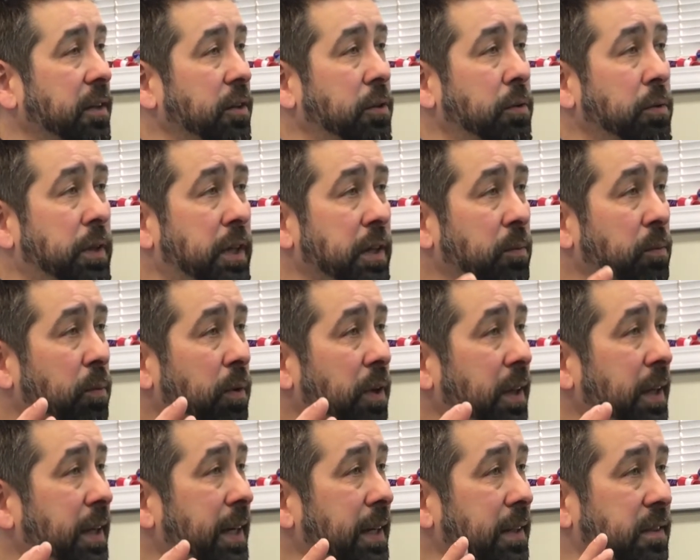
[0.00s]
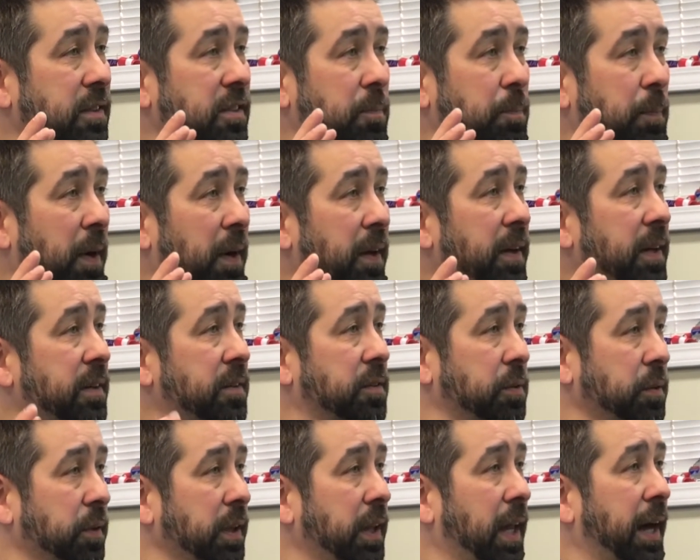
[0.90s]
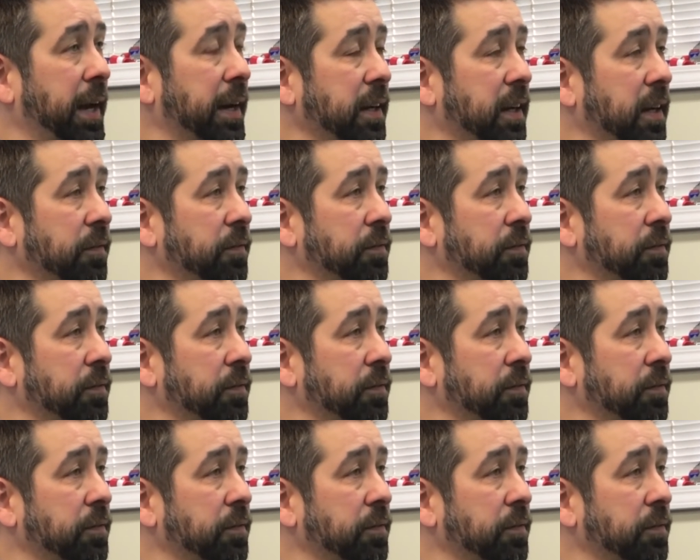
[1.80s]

you can really get spun into a lot of